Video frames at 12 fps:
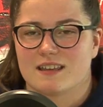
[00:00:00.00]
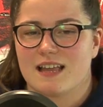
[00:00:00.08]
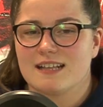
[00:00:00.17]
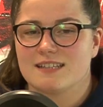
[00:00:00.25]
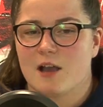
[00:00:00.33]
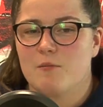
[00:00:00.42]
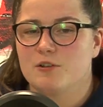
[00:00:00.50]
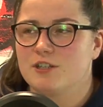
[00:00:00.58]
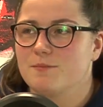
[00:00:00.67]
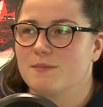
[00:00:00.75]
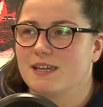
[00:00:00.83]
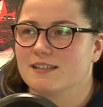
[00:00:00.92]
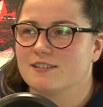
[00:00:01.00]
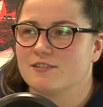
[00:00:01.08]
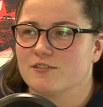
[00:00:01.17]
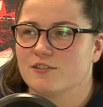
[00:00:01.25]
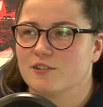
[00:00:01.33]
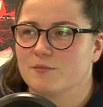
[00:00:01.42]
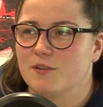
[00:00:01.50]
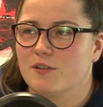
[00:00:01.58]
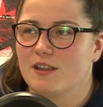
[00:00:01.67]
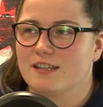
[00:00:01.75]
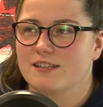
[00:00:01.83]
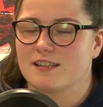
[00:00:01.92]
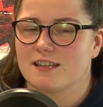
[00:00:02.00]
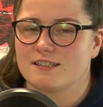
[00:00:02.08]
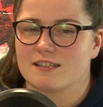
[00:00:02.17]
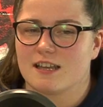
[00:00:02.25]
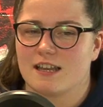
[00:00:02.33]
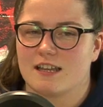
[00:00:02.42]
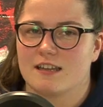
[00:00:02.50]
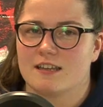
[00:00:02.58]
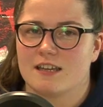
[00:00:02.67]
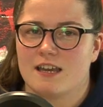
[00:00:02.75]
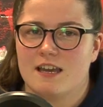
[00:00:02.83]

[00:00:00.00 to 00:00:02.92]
that's how much it means to them. They're like, that's like